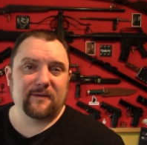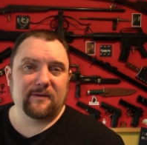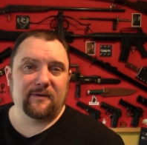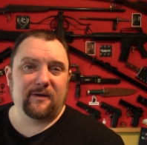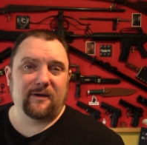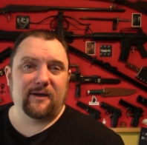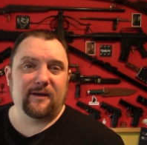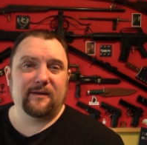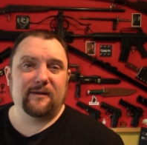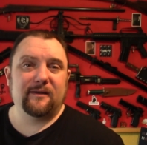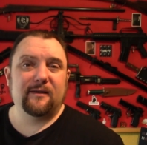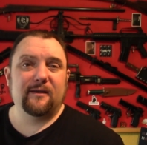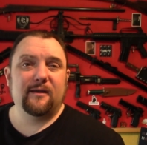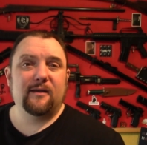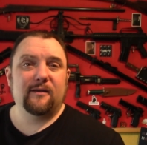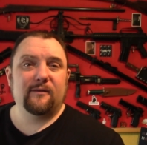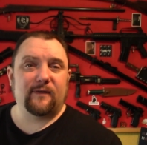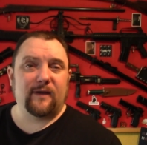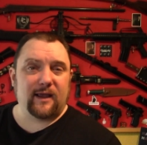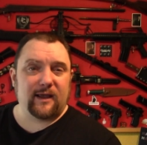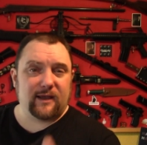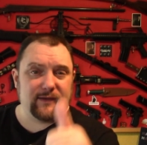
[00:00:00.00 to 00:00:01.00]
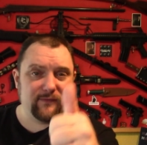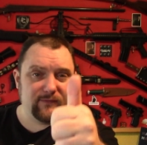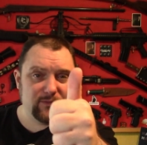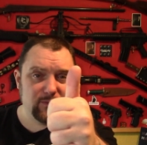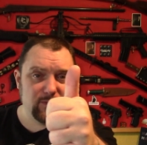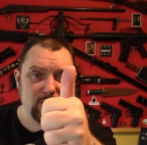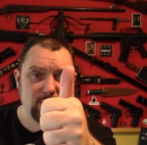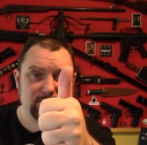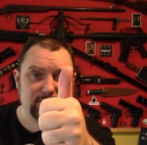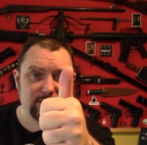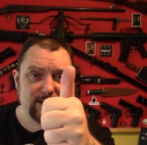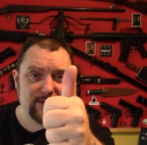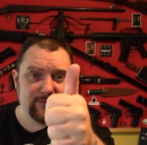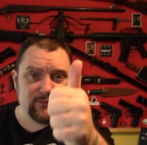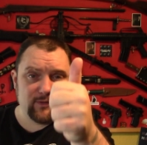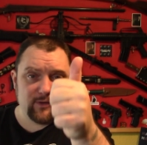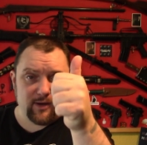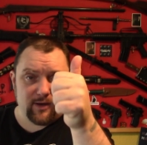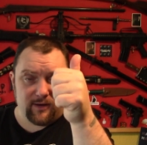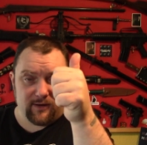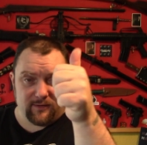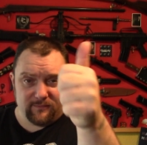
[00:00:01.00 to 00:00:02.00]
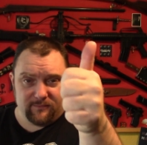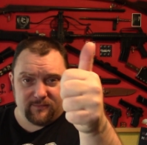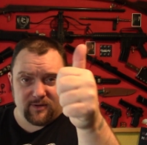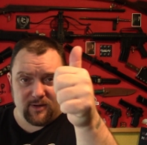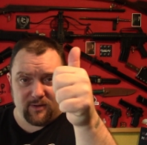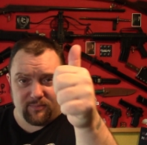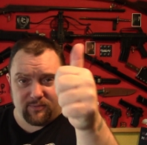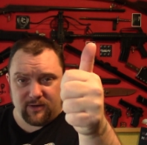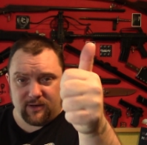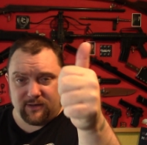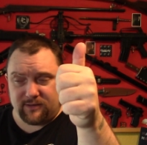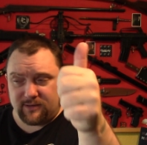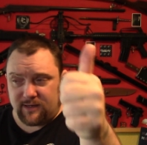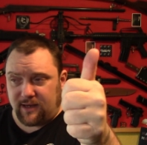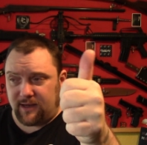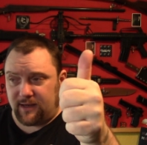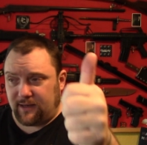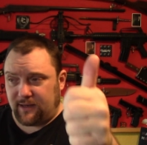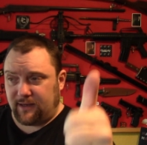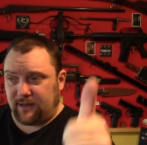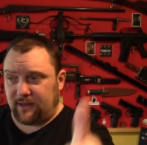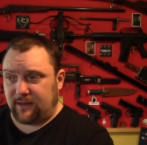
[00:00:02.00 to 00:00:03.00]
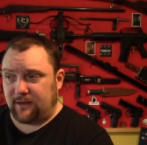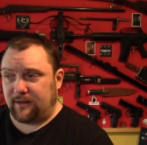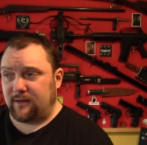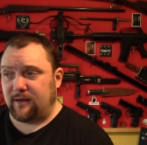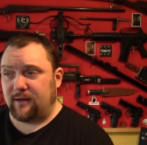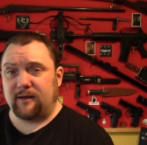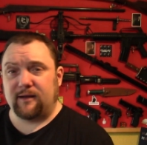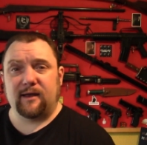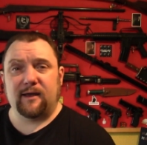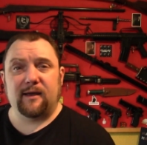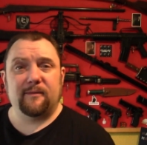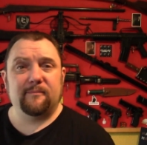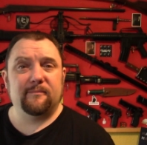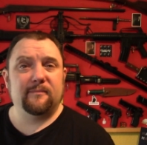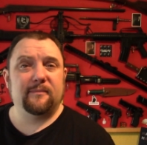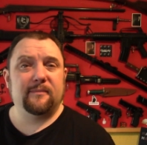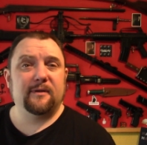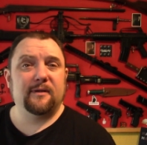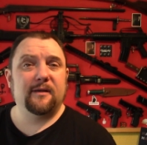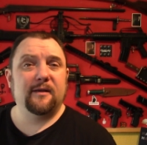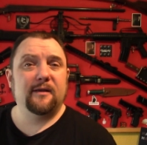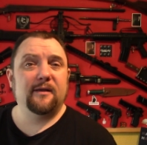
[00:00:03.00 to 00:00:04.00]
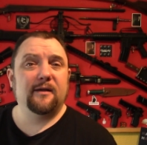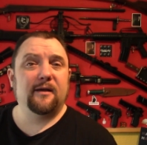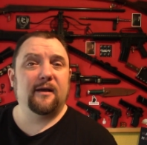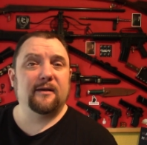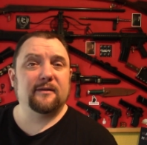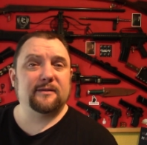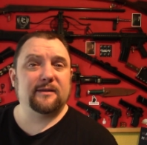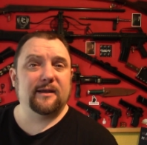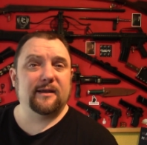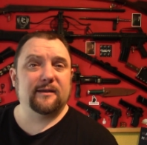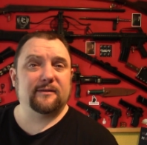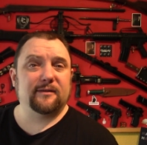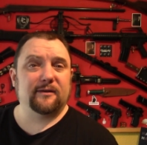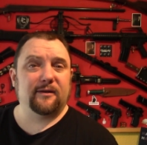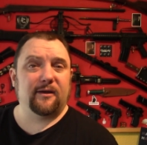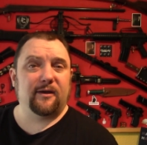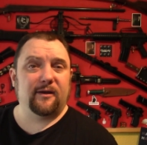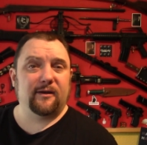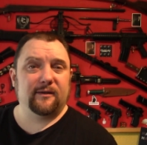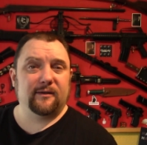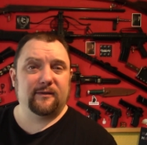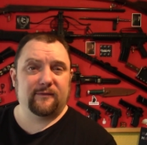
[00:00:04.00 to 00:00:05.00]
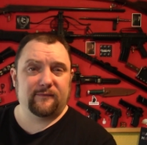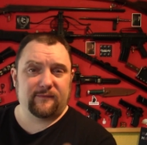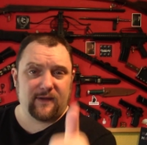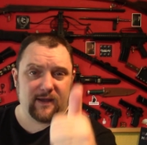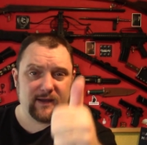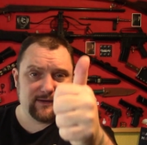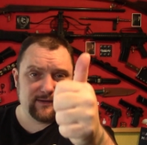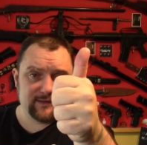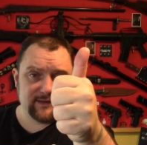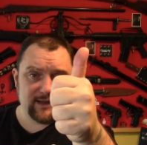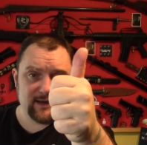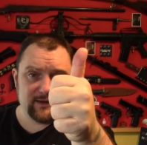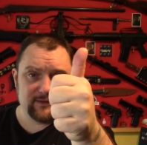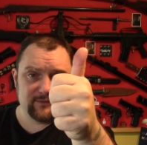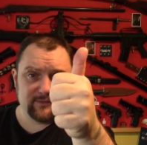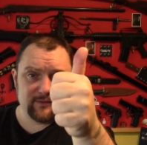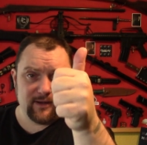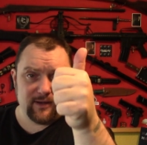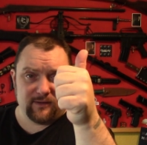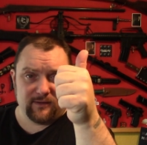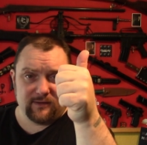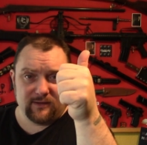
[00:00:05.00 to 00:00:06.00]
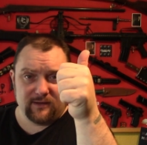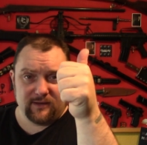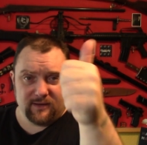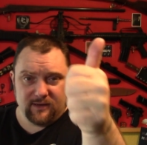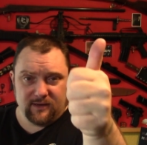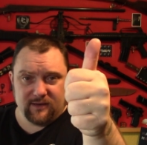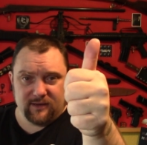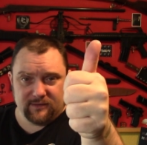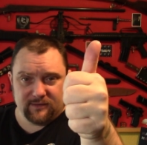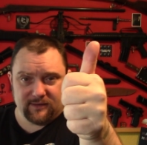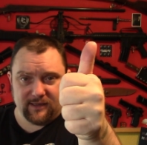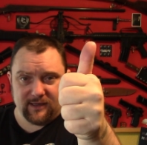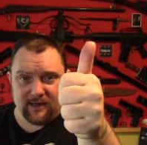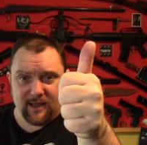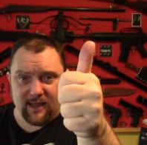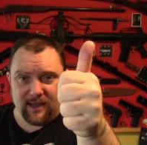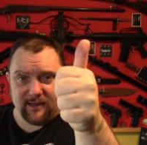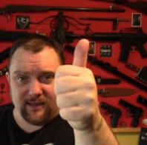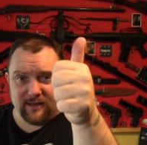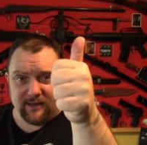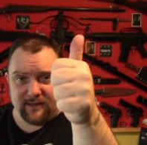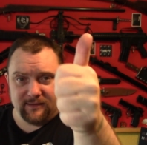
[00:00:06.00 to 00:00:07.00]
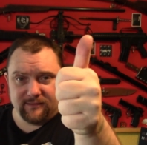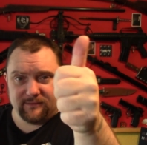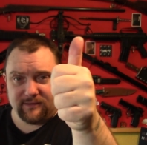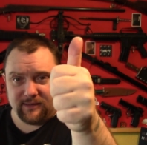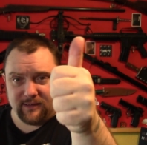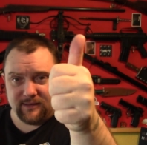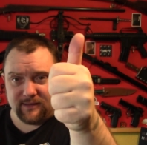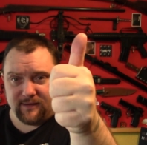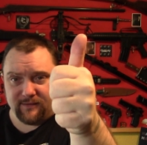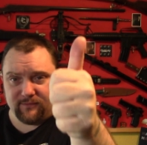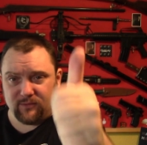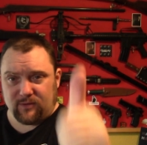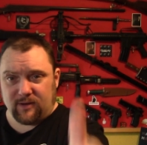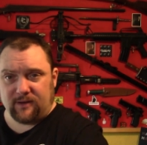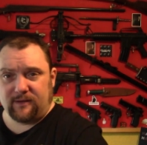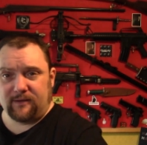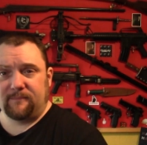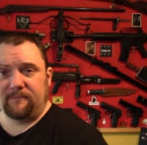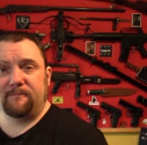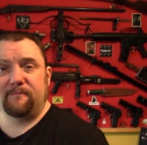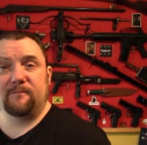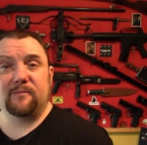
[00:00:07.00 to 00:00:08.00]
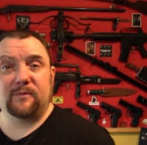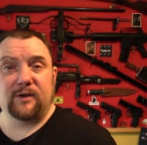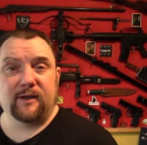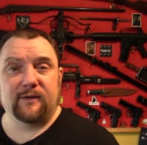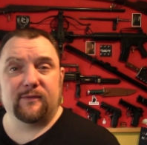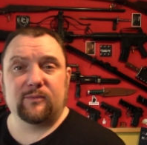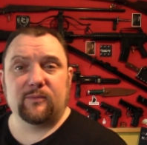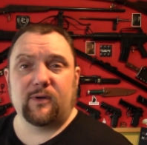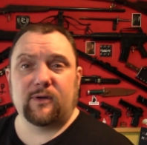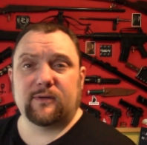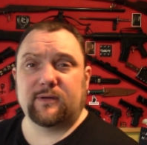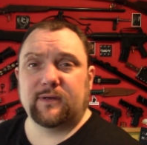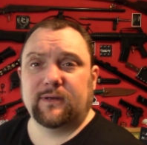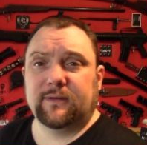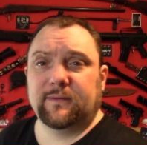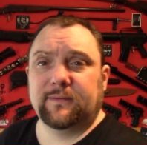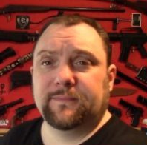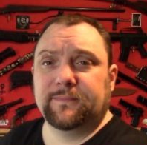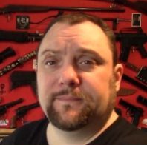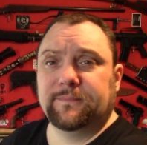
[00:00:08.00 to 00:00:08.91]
Right, thank you for watching everyone. I appreciate it. And I'll, um, I'll see you tonight. Thank you Dad as well. See you later. Cheers everyone. Cheers for watching.